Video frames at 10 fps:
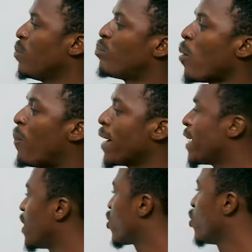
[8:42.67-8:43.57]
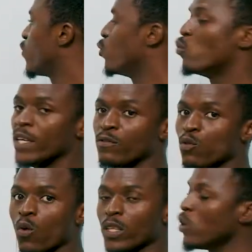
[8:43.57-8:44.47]
propagation of the wave. You
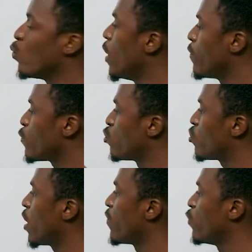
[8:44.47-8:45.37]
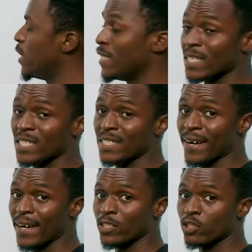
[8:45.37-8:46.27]
want the wave to travel in this
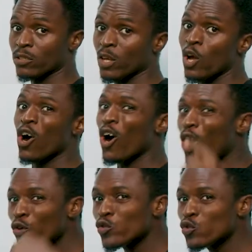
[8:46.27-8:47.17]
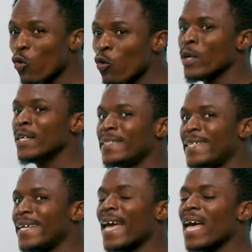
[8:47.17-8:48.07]
direction. Also,
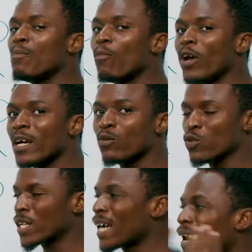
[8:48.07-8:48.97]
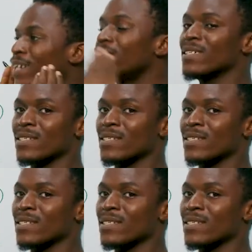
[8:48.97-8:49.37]
the air molecules carrying the